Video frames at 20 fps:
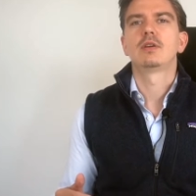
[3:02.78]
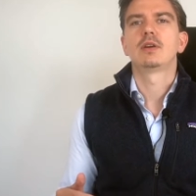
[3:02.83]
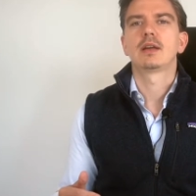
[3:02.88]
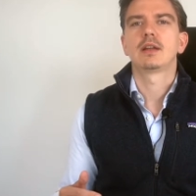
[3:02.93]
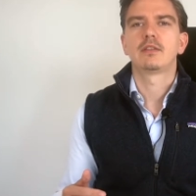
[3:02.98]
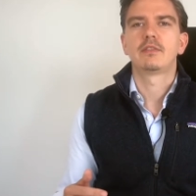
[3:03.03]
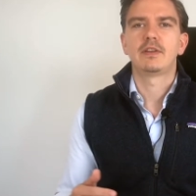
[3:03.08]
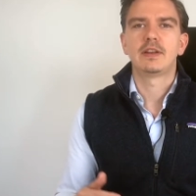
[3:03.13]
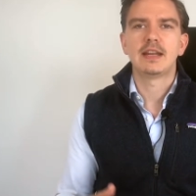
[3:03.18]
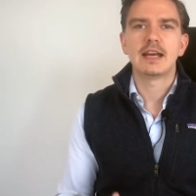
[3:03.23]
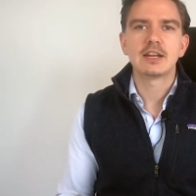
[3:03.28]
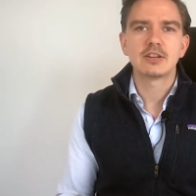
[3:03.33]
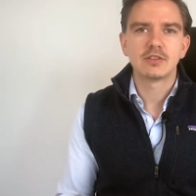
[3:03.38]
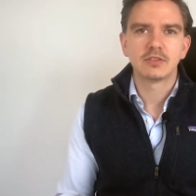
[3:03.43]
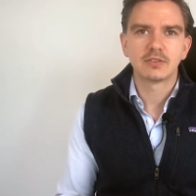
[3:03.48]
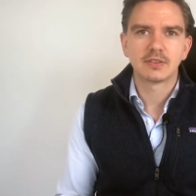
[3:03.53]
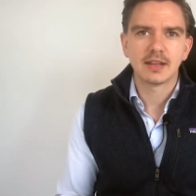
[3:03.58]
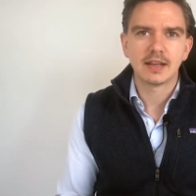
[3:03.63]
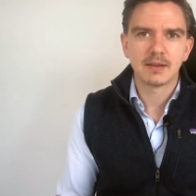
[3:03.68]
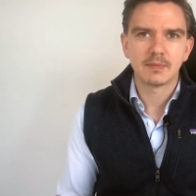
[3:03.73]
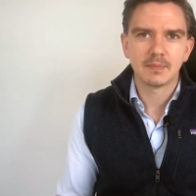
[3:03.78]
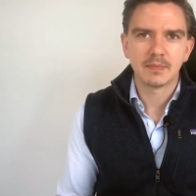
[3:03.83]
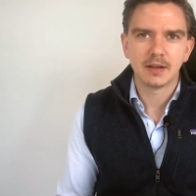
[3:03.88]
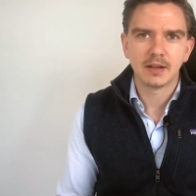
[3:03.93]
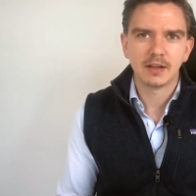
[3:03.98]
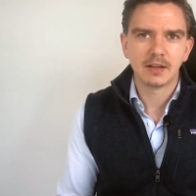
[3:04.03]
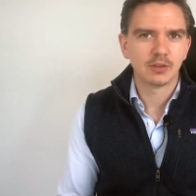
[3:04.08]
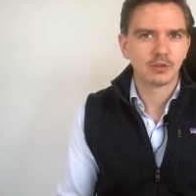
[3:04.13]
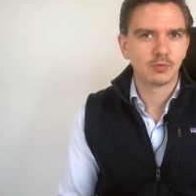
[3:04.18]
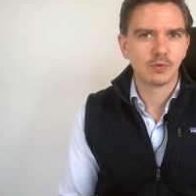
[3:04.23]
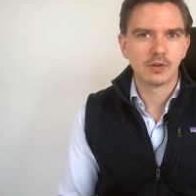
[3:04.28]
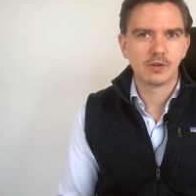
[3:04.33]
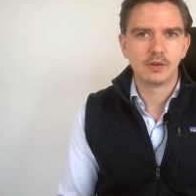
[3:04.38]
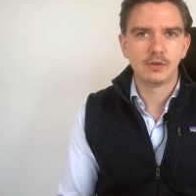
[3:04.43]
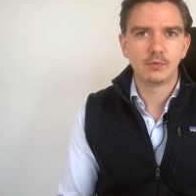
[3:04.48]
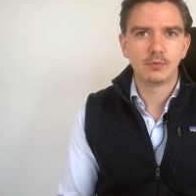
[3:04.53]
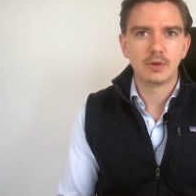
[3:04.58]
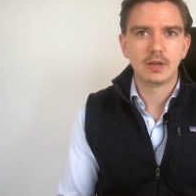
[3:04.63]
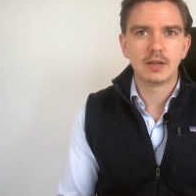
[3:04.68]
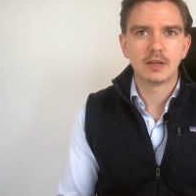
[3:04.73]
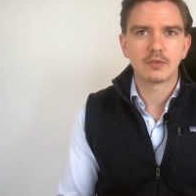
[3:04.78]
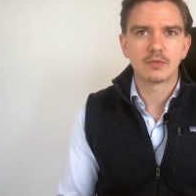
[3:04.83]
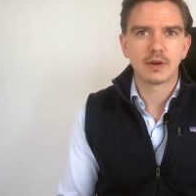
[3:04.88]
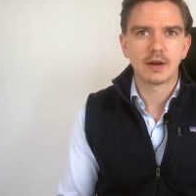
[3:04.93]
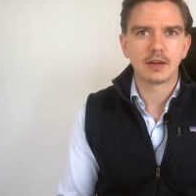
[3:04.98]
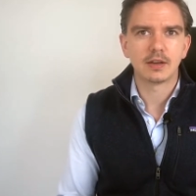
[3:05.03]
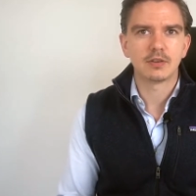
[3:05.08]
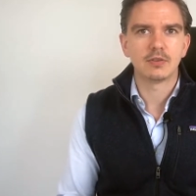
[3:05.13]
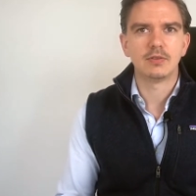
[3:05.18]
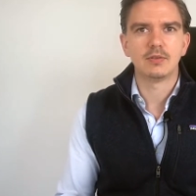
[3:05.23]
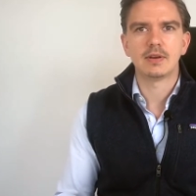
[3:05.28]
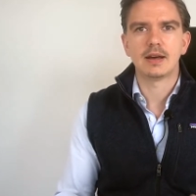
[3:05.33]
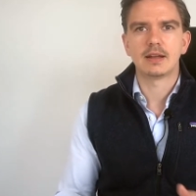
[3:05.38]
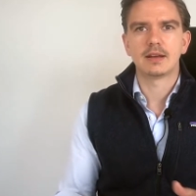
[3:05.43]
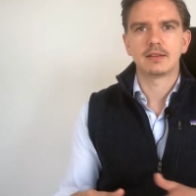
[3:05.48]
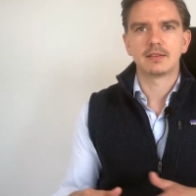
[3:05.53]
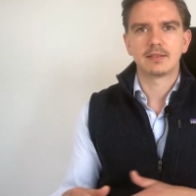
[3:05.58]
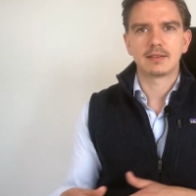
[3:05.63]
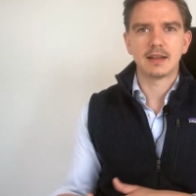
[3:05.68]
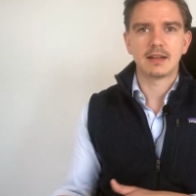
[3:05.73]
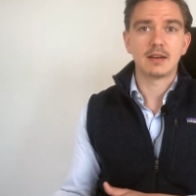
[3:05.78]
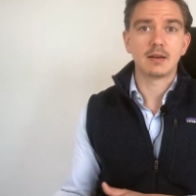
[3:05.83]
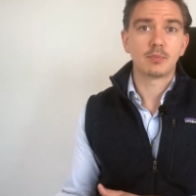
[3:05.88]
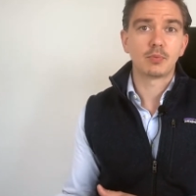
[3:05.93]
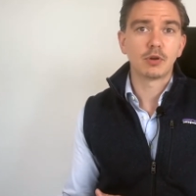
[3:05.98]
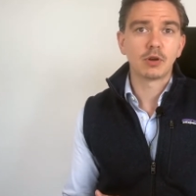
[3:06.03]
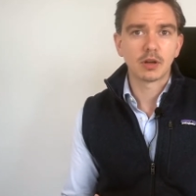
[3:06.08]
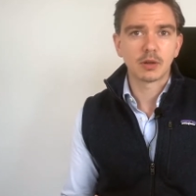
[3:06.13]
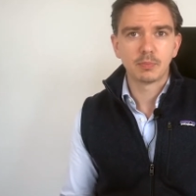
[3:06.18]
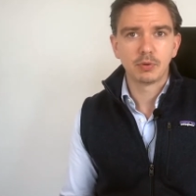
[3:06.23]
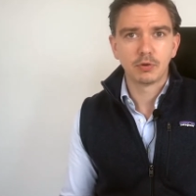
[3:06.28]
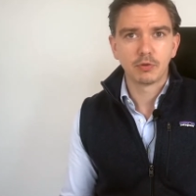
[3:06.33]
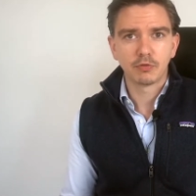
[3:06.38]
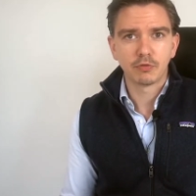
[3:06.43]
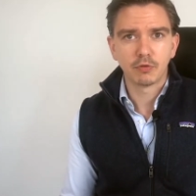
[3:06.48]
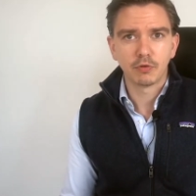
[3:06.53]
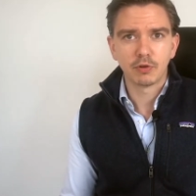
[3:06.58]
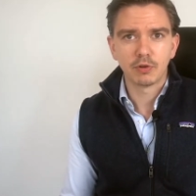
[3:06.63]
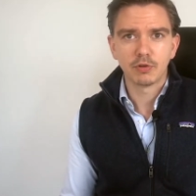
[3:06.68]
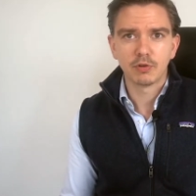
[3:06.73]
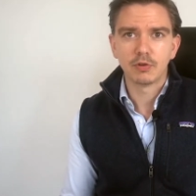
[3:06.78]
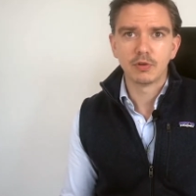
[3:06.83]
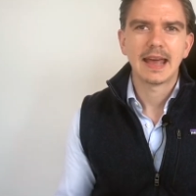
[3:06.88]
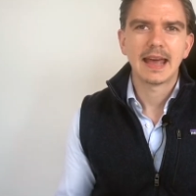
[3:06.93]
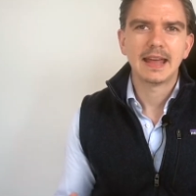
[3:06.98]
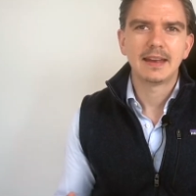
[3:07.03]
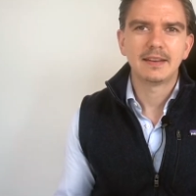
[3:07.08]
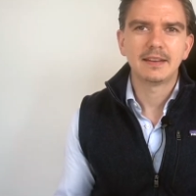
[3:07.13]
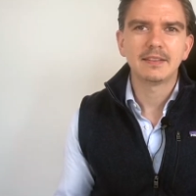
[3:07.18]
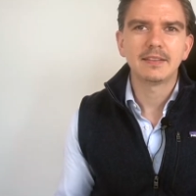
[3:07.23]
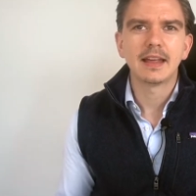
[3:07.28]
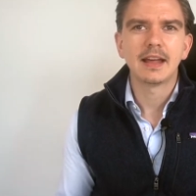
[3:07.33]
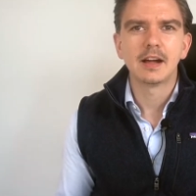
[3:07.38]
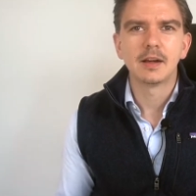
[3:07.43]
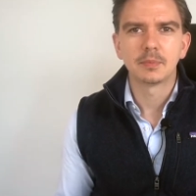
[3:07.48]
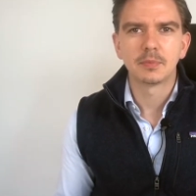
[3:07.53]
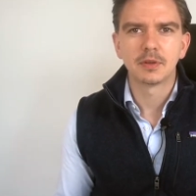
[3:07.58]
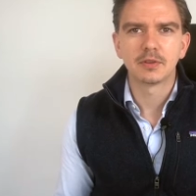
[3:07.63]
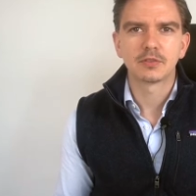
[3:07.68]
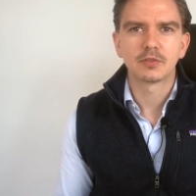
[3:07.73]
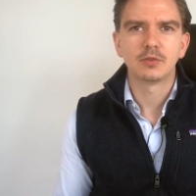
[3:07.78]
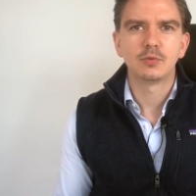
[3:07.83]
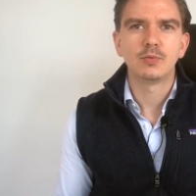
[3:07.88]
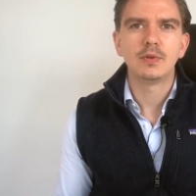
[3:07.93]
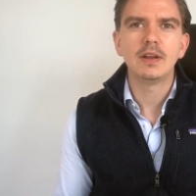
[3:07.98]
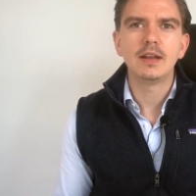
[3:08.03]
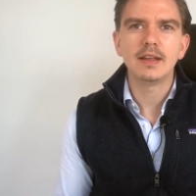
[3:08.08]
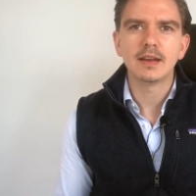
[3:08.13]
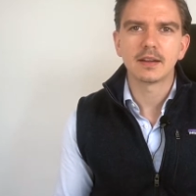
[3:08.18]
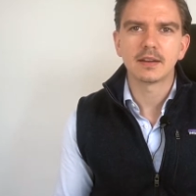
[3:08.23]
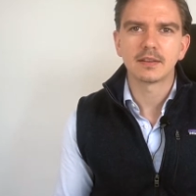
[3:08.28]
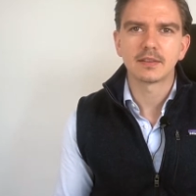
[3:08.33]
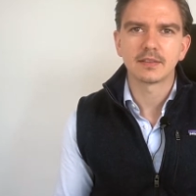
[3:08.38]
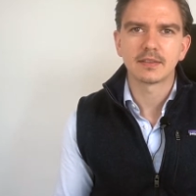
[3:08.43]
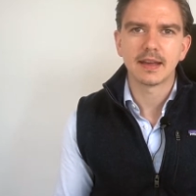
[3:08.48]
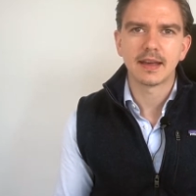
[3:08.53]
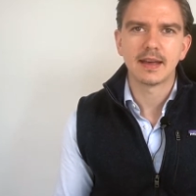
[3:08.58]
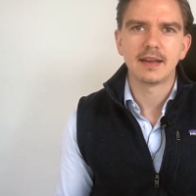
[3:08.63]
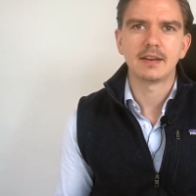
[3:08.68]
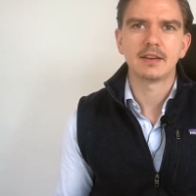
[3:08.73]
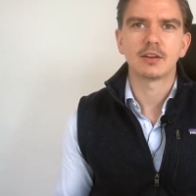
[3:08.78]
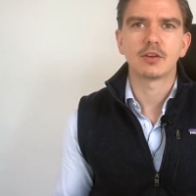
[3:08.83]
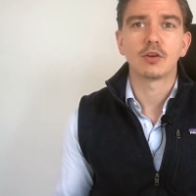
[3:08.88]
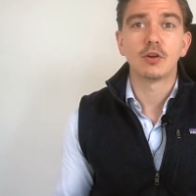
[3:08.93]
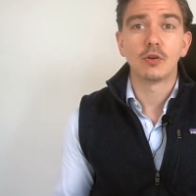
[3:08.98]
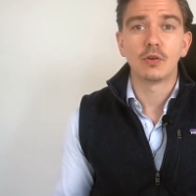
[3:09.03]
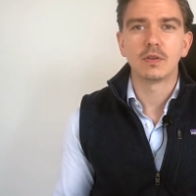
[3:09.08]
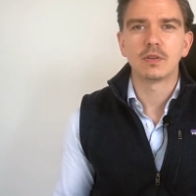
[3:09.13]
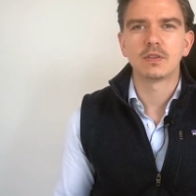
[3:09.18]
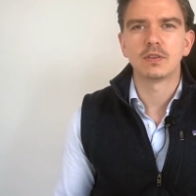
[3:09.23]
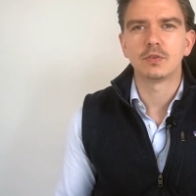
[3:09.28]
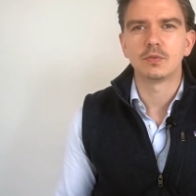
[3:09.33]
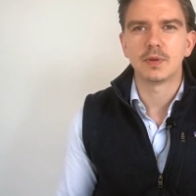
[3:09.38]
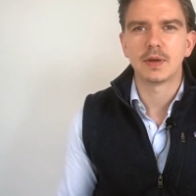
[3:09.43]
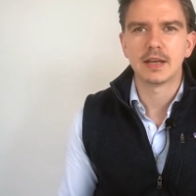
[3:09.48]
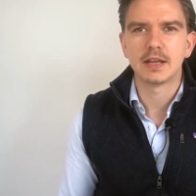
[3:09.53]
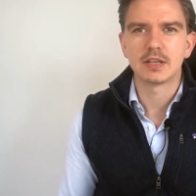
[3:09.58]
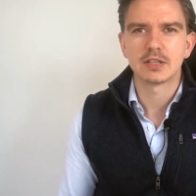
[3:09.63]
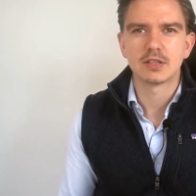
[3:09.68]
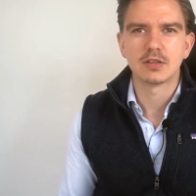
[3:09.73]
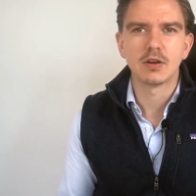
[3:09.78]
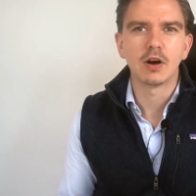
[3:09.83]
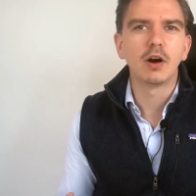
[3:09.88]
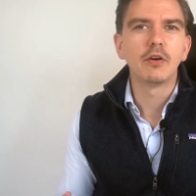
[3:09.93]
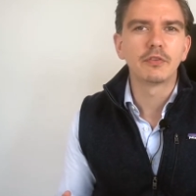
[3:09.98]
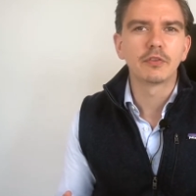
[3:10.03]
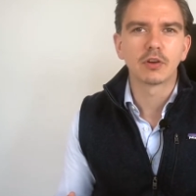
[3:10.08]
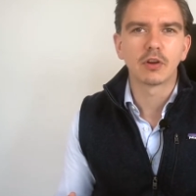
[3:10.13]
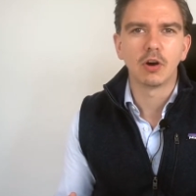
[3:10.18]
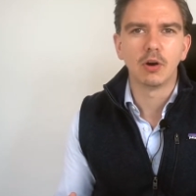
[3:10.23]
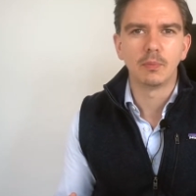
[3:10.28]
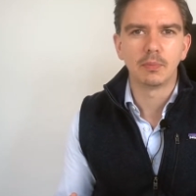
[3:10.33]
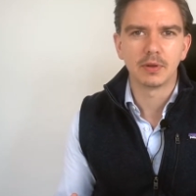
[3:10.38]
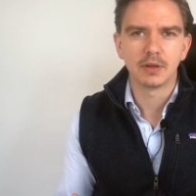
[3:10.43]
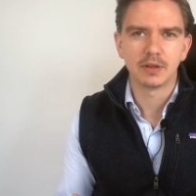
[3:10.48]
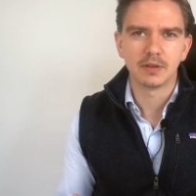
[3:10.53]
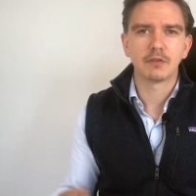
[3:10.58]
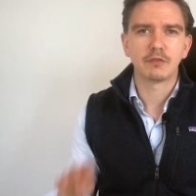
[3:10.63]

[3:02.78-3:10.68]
at the financial statements, we really tried to understand the product portfolio, and this helped us to really understand the current situation of the company.